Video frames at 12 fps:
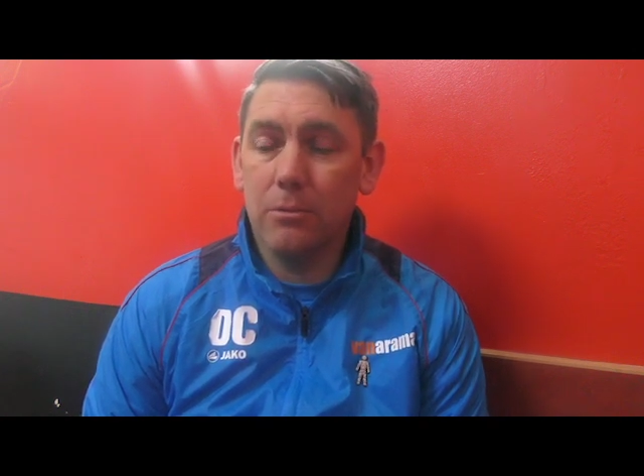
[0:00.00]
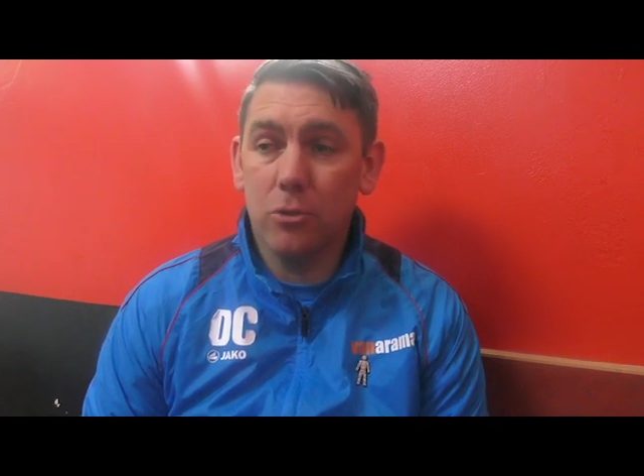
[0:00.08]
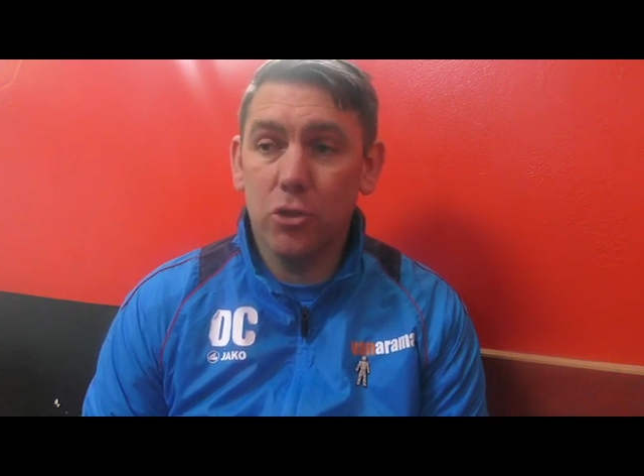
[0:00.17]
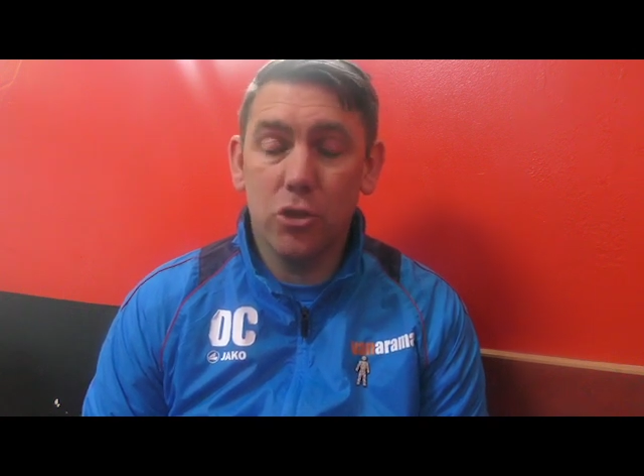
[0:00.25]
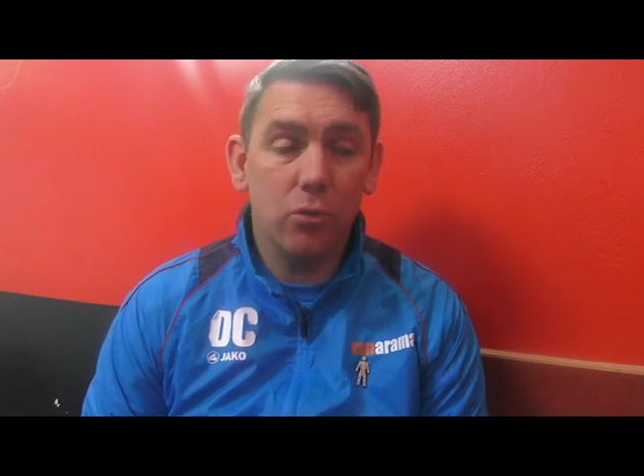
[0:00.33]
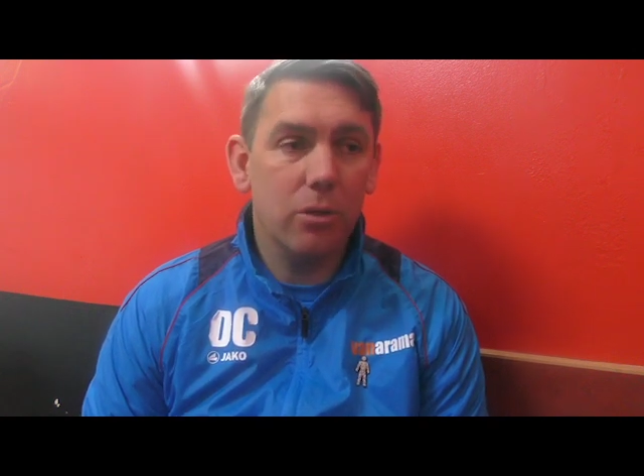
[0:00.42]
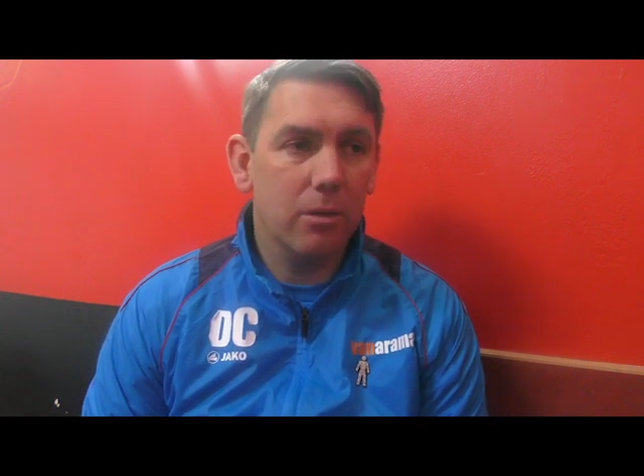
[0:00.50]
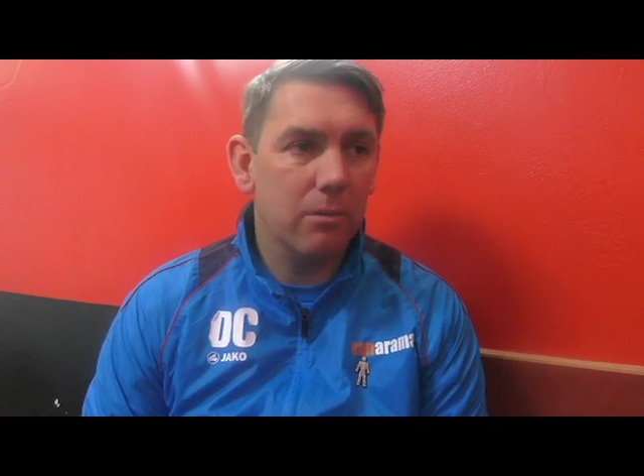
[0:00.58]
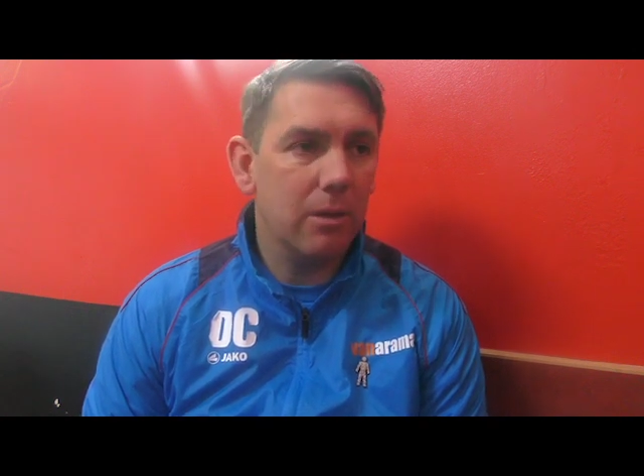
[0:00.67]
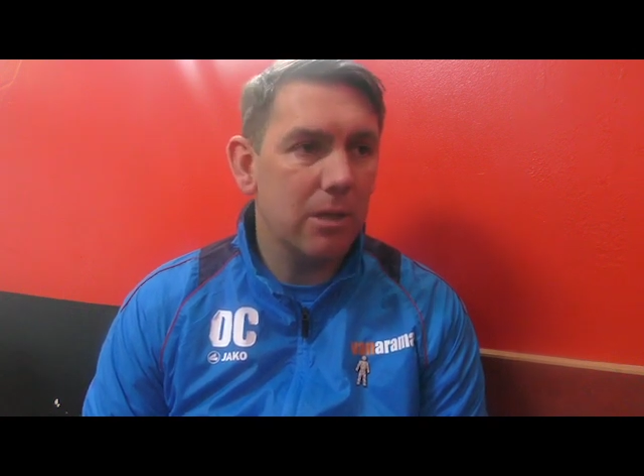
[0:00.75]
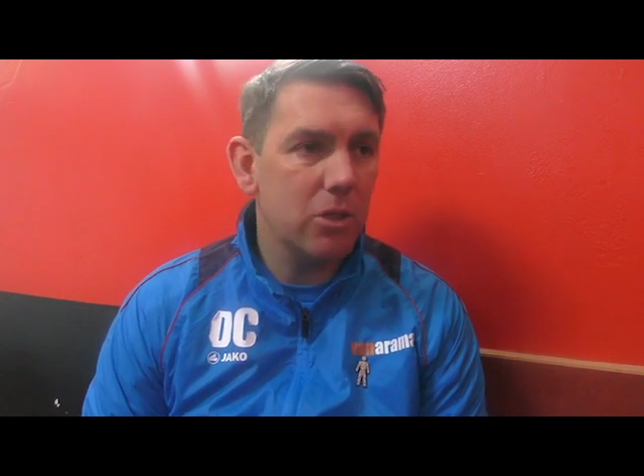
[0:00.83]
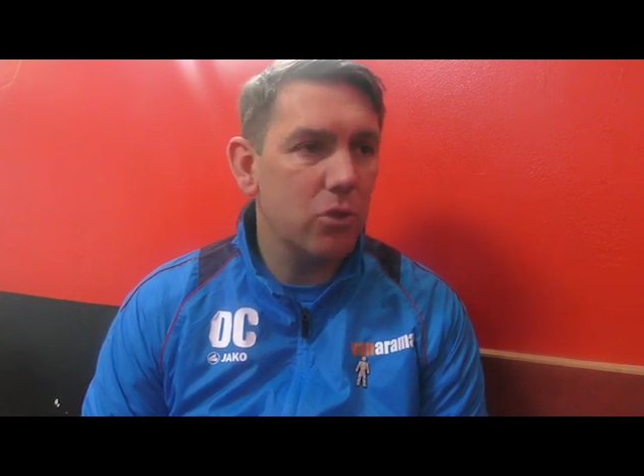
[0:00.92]
should
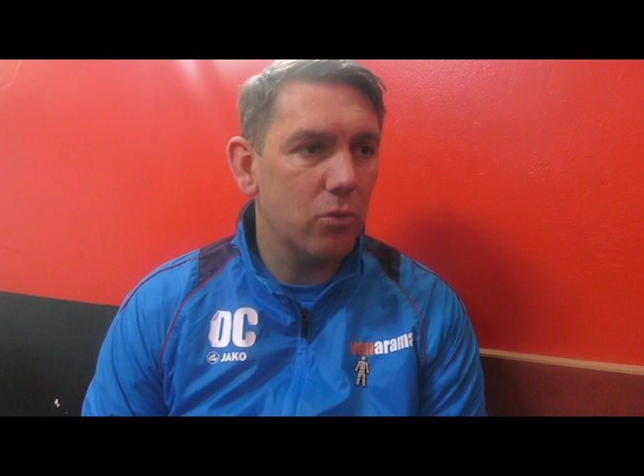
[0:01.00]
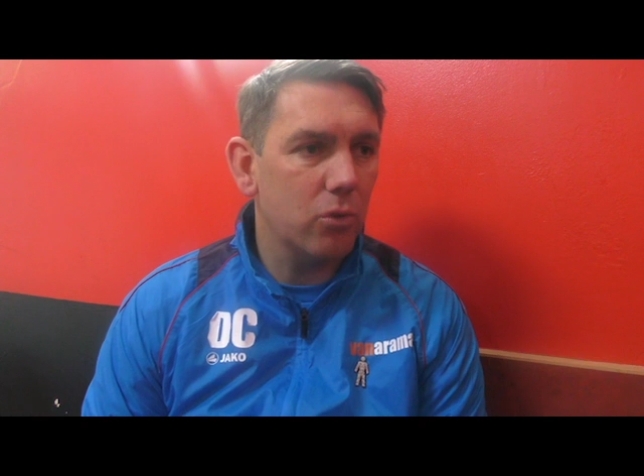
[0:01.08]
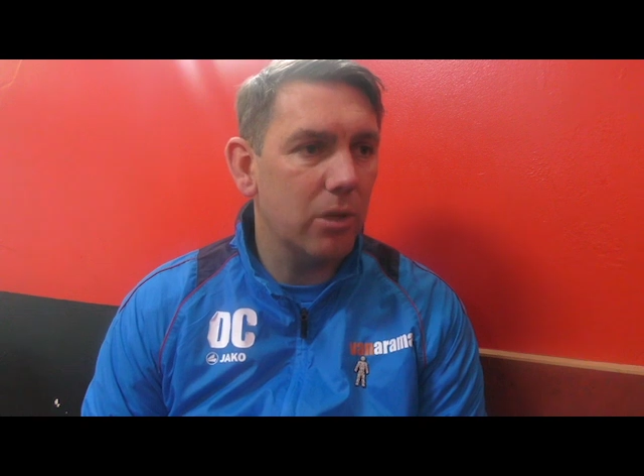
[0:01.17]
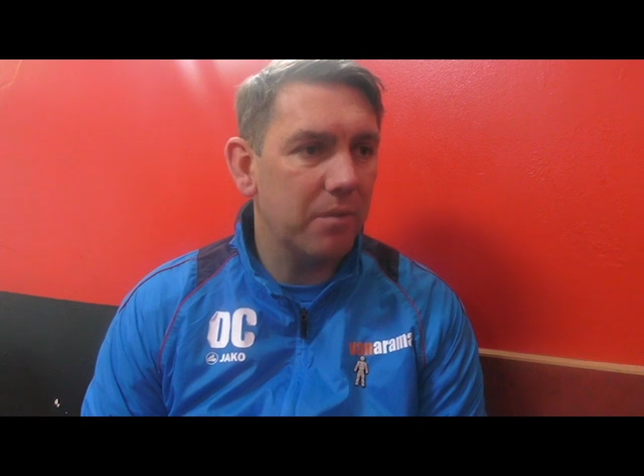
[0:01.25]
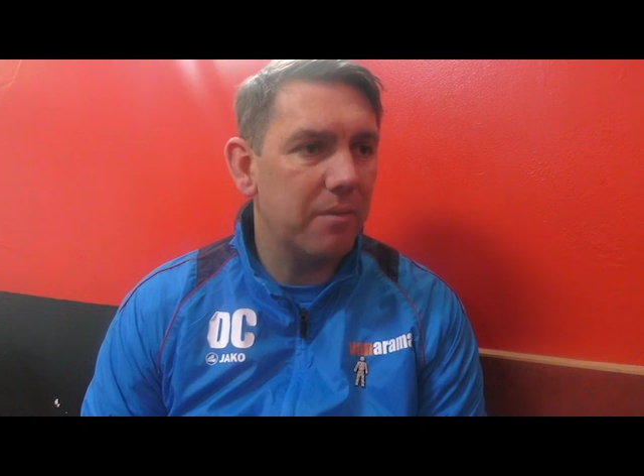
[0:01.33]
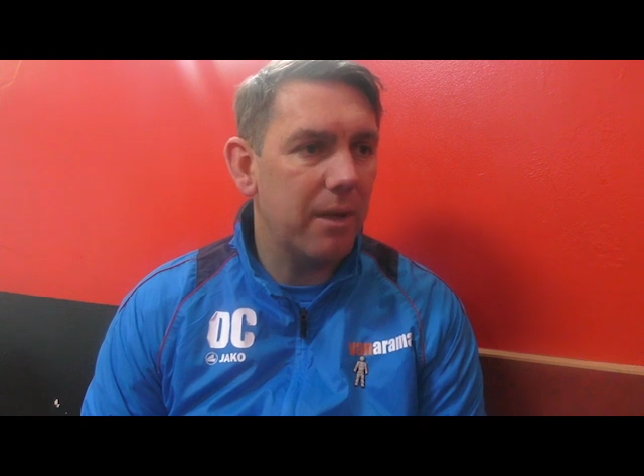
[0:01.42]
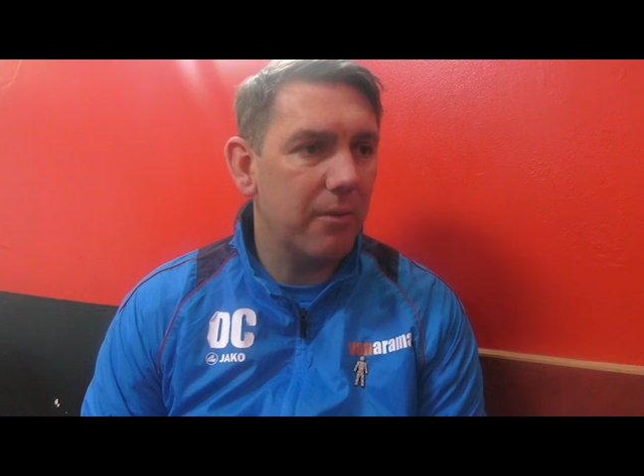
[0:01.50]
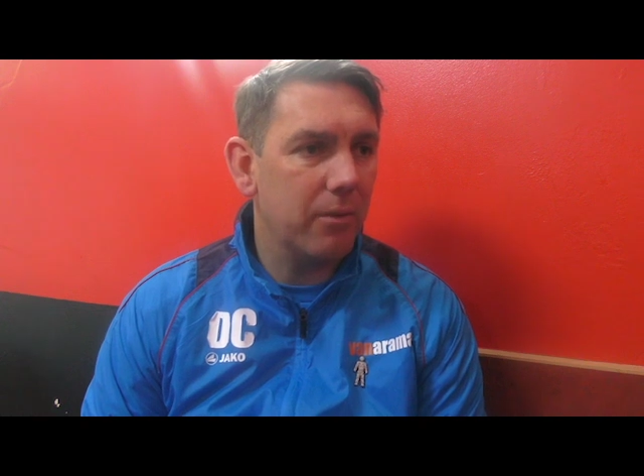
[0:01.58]
enjoy the fact